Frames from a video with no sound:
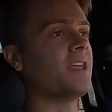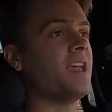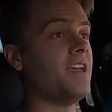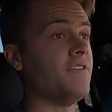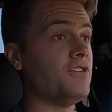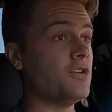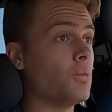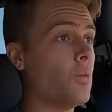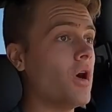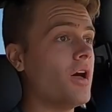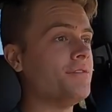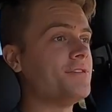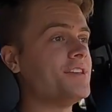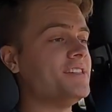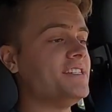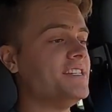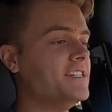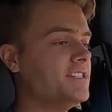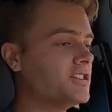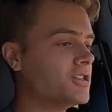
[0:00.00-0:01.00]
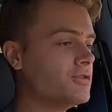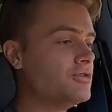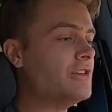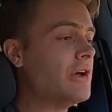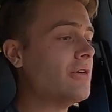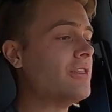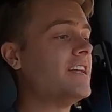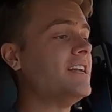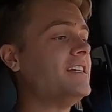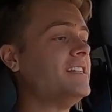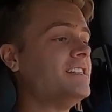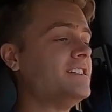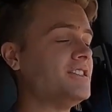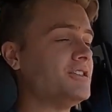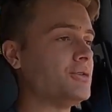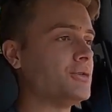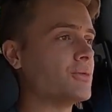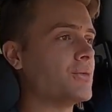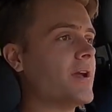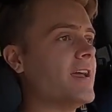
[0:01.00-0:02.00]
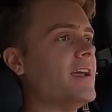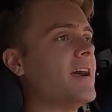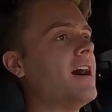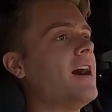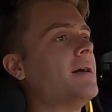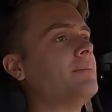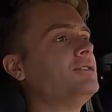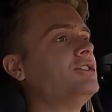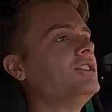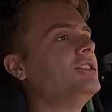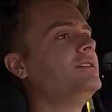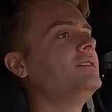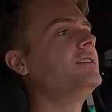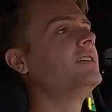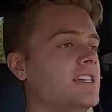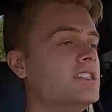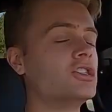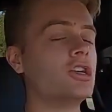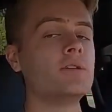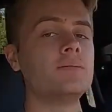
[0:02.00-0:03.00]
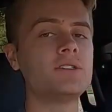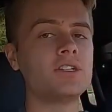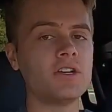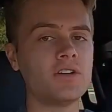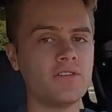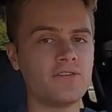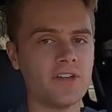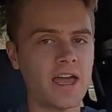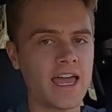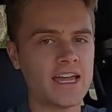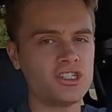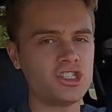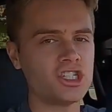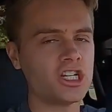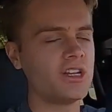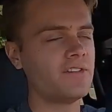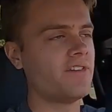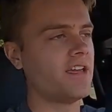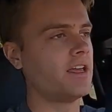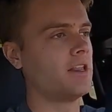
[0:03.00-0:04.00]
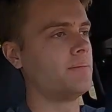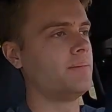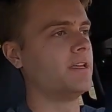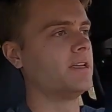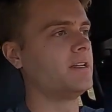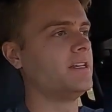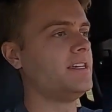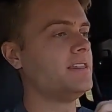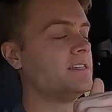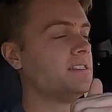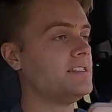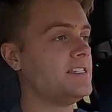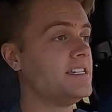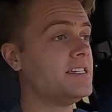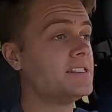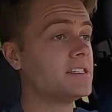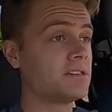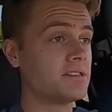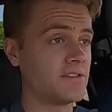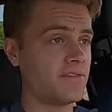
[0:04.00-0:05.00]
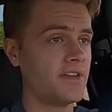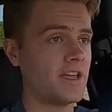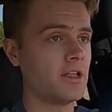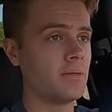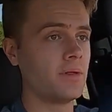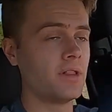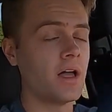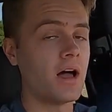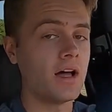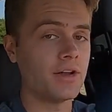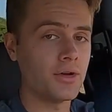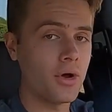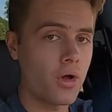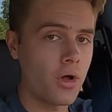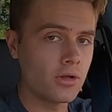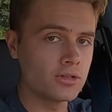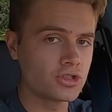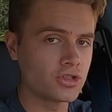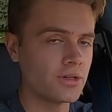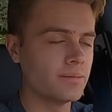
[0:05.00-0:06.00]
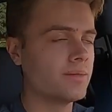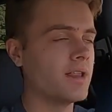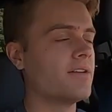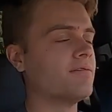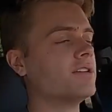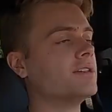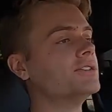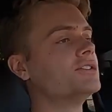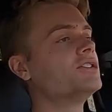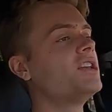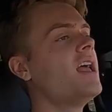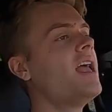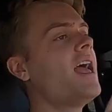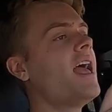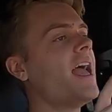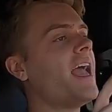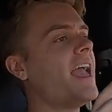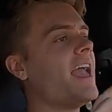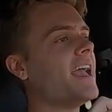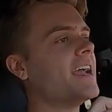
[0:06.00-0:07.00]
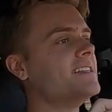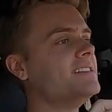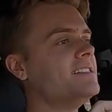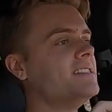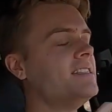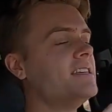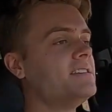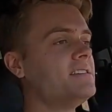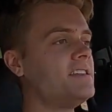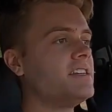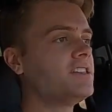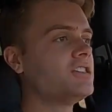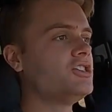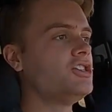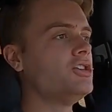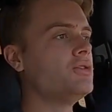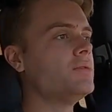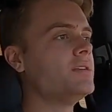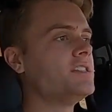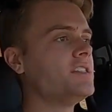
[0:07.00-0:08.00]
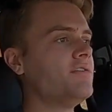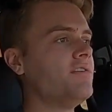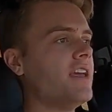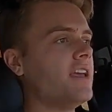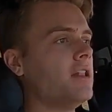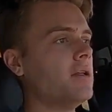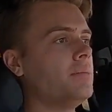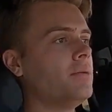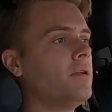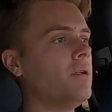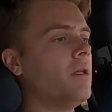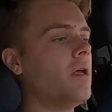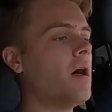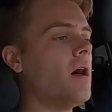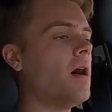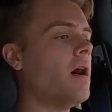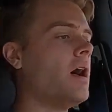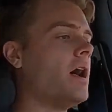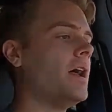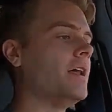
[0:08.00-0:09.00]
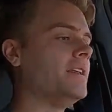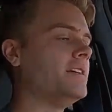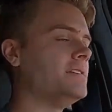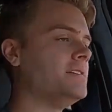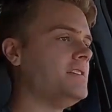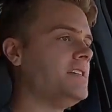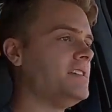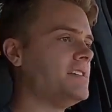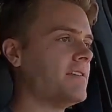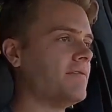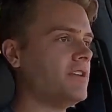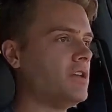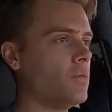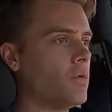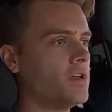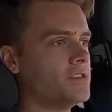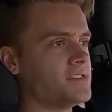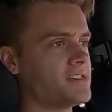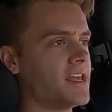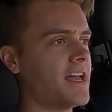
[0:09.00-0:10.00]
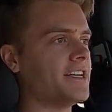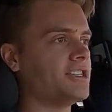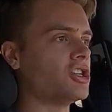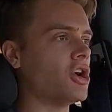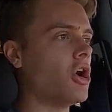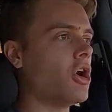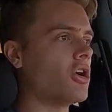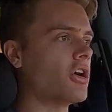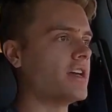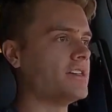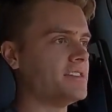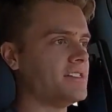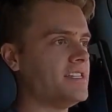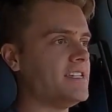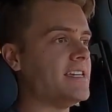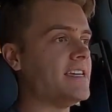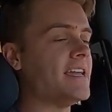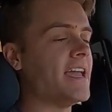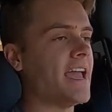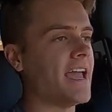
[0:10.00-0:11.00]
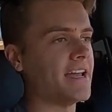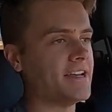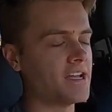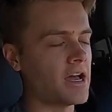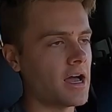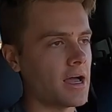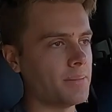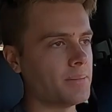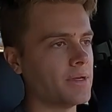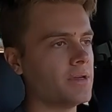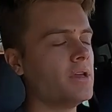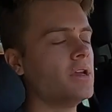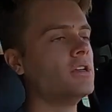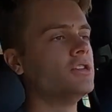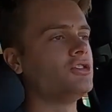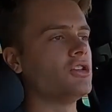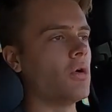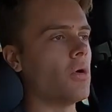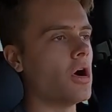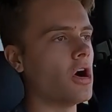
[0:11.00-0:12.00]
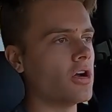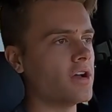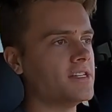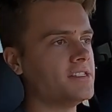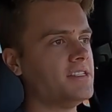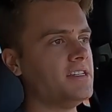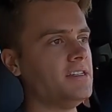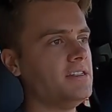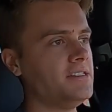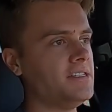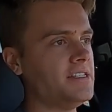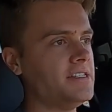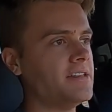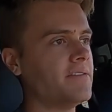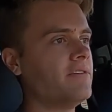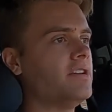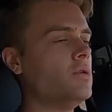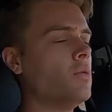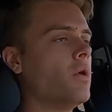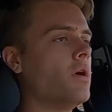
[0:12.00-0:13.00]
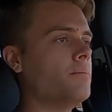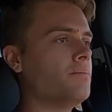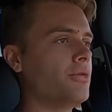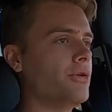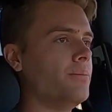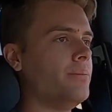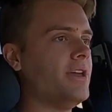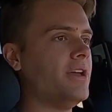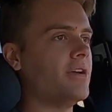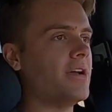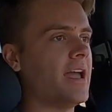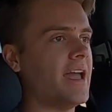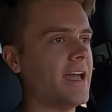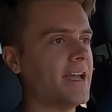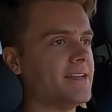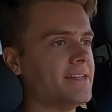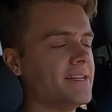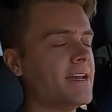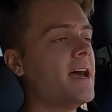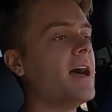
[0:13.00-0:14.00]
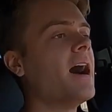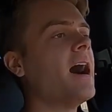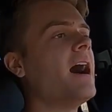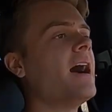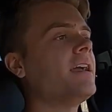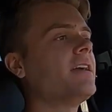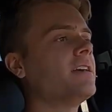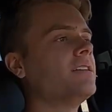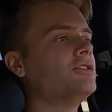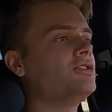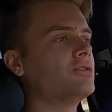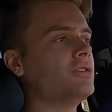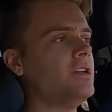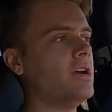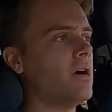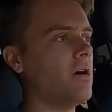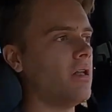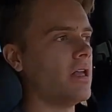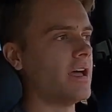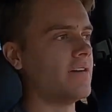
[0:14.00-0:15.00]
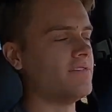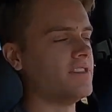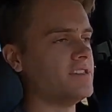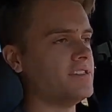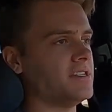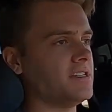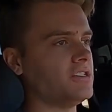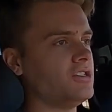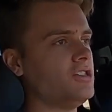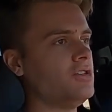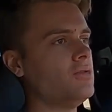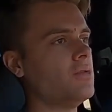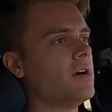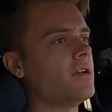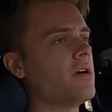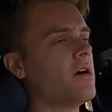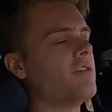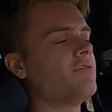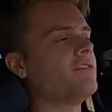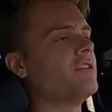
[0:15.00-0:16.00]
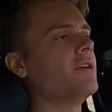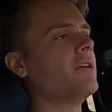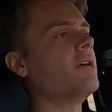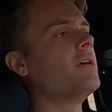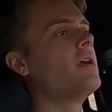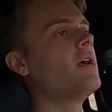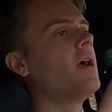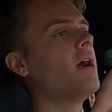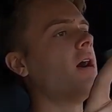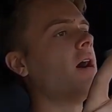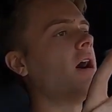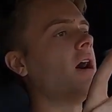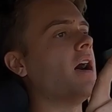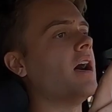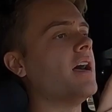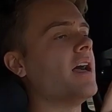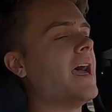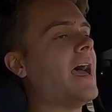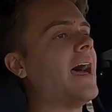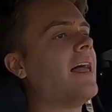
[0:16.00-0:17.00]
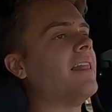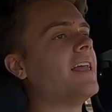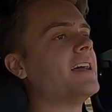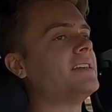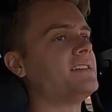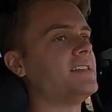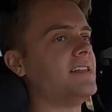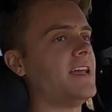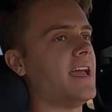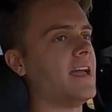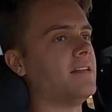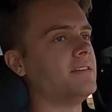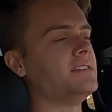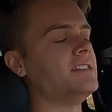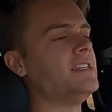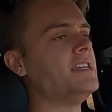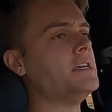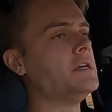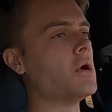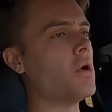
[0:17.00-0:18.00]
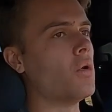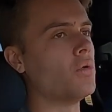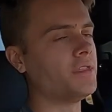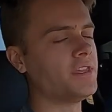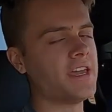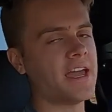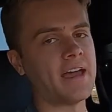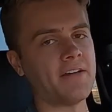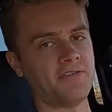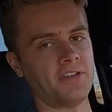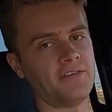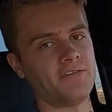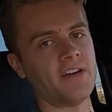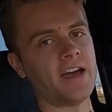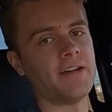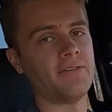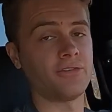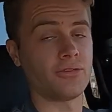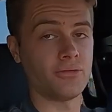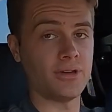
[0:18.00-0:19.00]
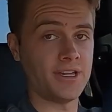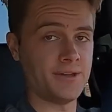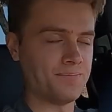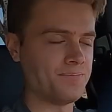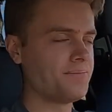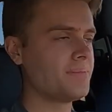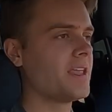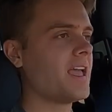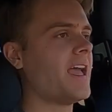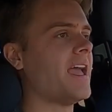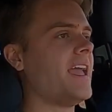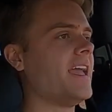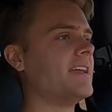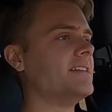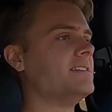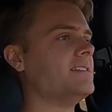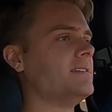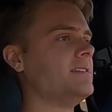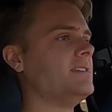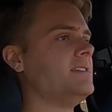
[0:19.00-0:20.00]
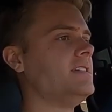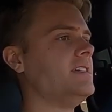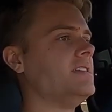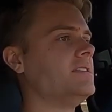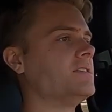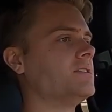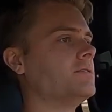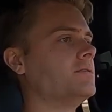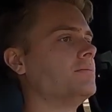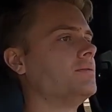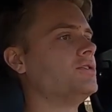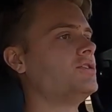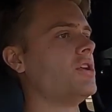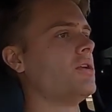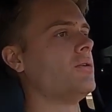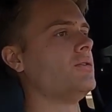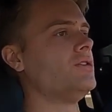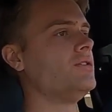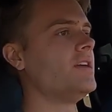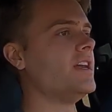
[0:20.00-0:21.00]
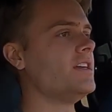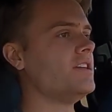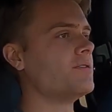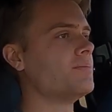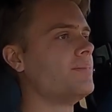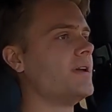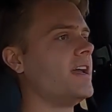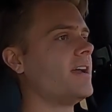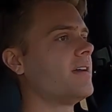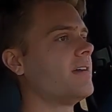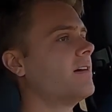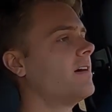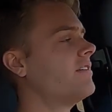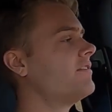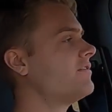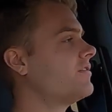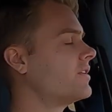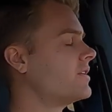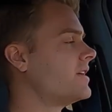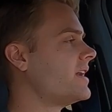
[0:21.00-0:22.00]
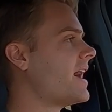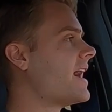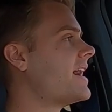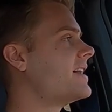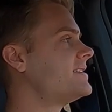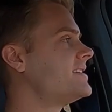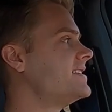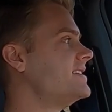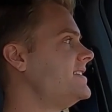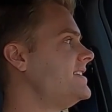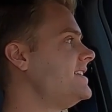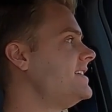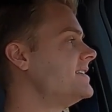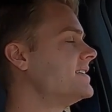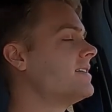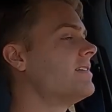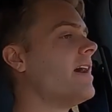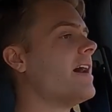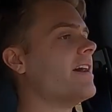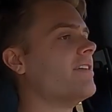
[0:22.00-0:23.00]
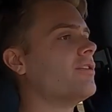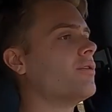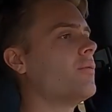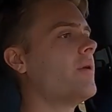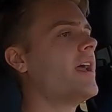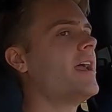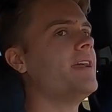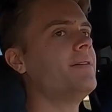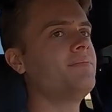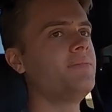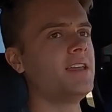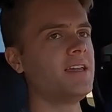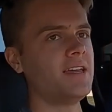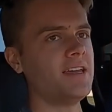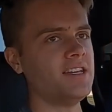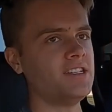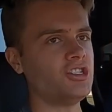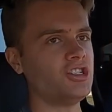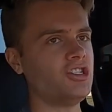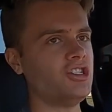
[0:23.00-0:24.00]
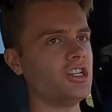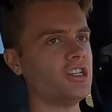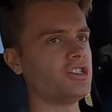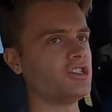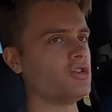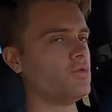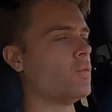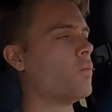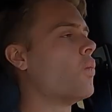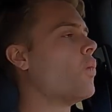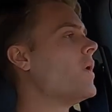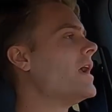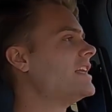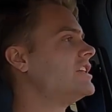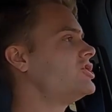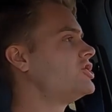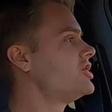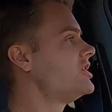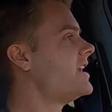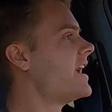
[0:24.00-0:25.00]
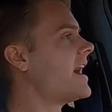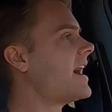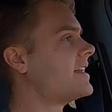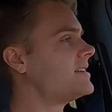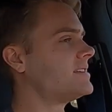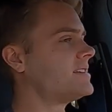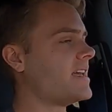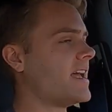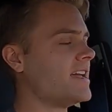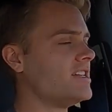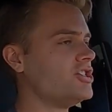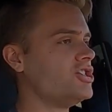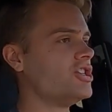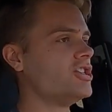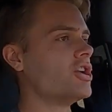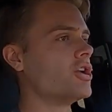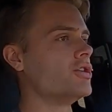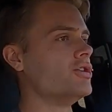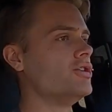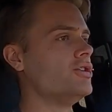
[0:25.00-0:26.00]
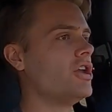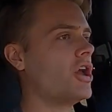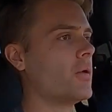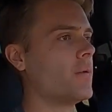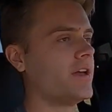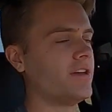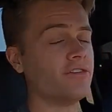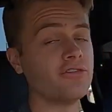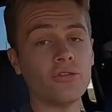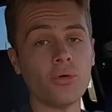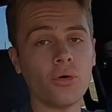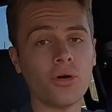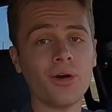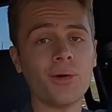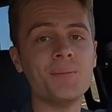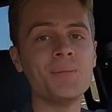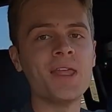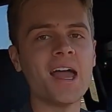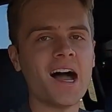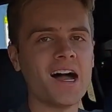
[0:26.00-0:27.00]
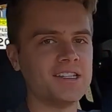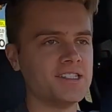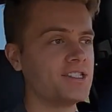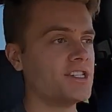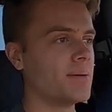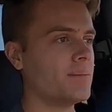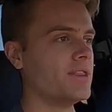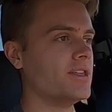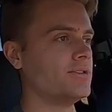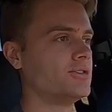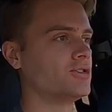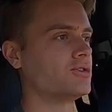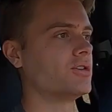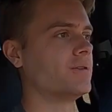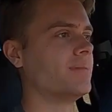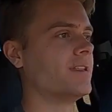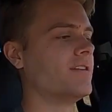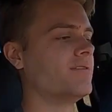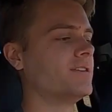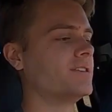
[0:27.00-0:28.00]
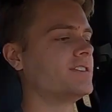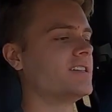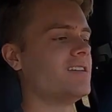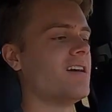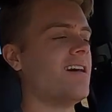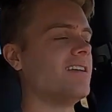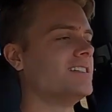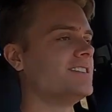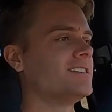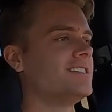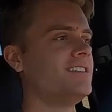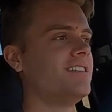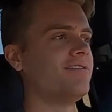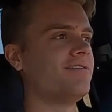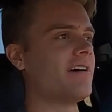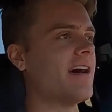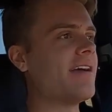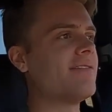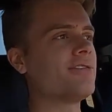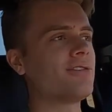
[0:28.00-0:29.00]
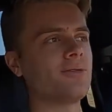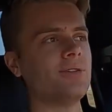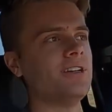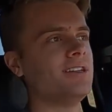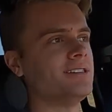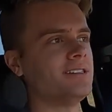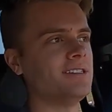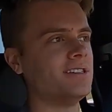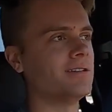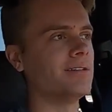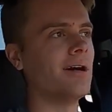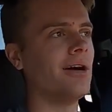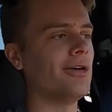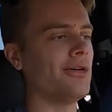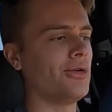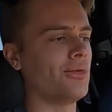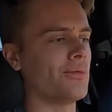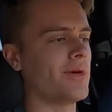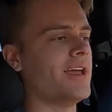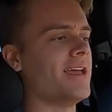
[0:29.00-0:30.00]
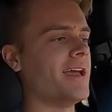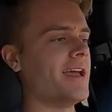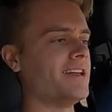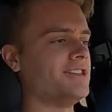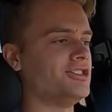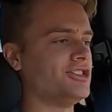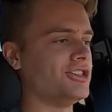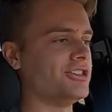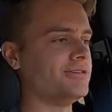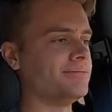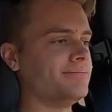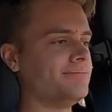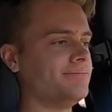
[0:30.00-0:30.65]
If you want the diesel, know that it is a great option. In terms of engine availability, the diesel's available on all trim levels, and the 6.2 is available on Z71/RST and up. So RST, Z71 Premier, and High Country all have the 6.2 on offer. LS and LT only have the 5.3 and the diesel. So you get your pick for gas and diesel either way. It's just which gas engine are you going for on some of those trim levels. And honestly, the 5.3 is still a great engine.